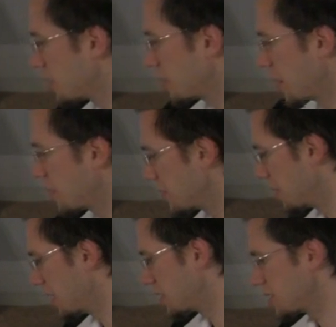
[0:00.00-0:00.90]
Just remember
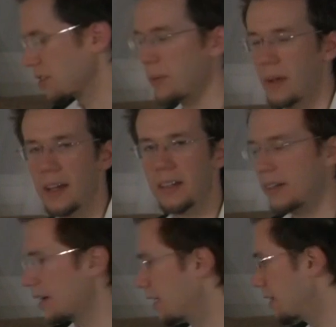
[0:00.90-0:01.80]
diminished is all
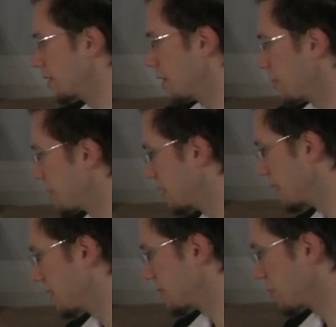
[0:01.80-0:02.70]
minor, and dominant is